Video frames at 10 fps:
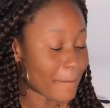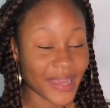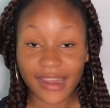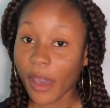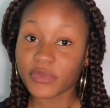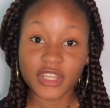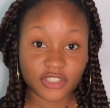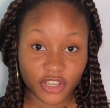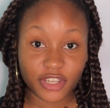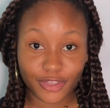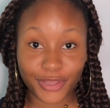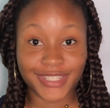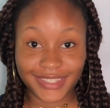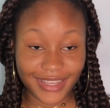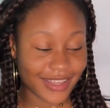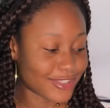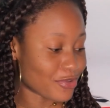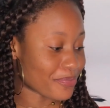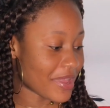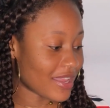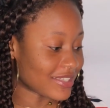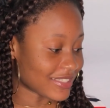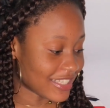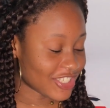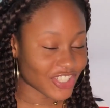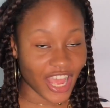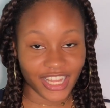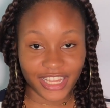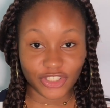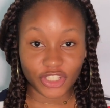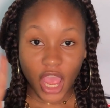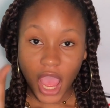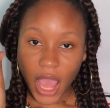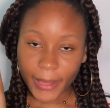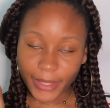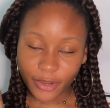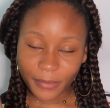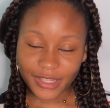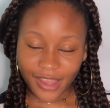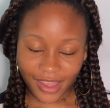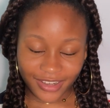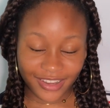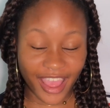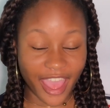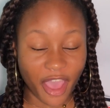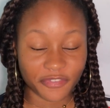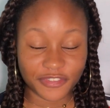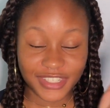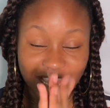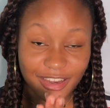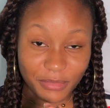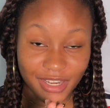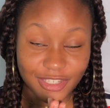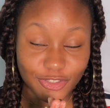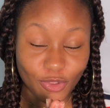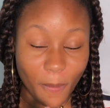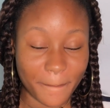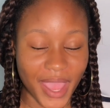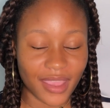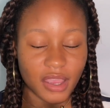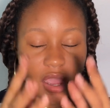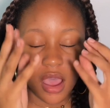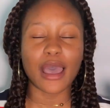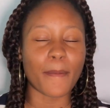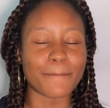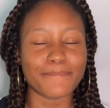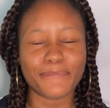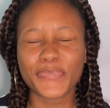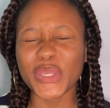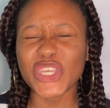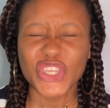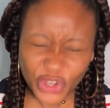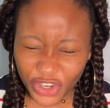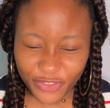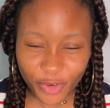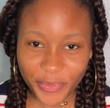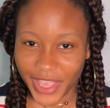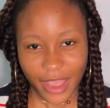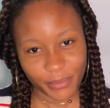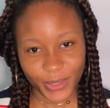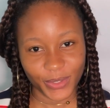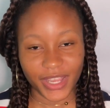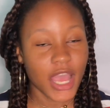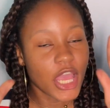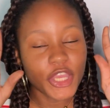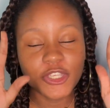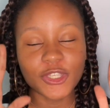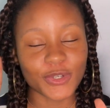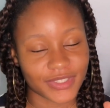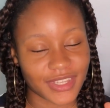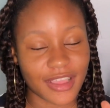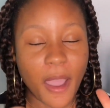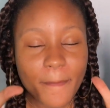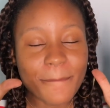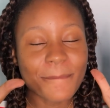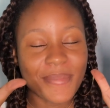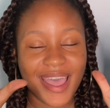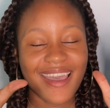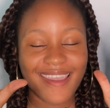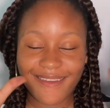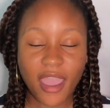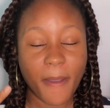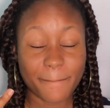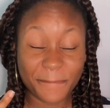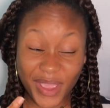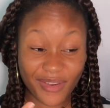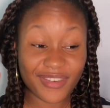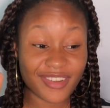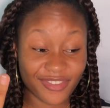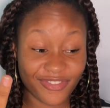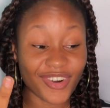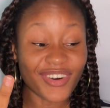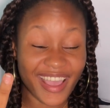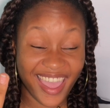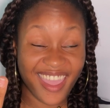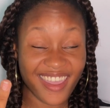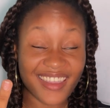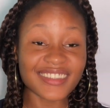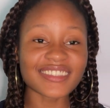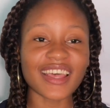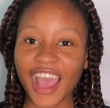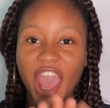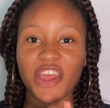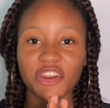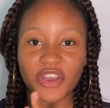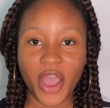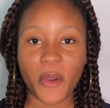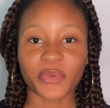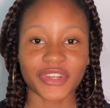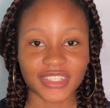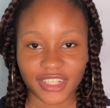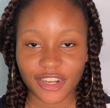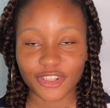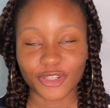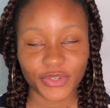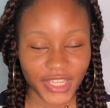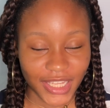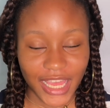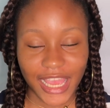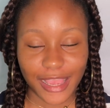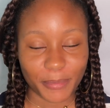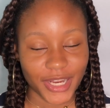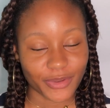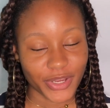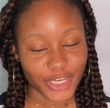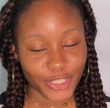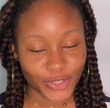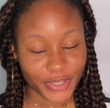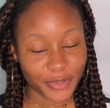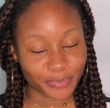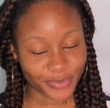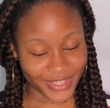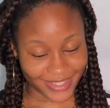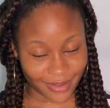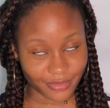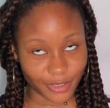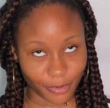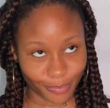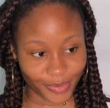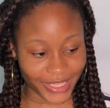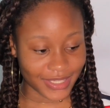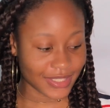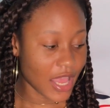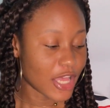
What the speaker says: But I'm just gonna use this to make this challenge a little bit harder. I have 30 minutes to make a beautiful makeup look using my beautiful hands. I don't know how I'm gonna turn out looking like, but I want to look presentable, please.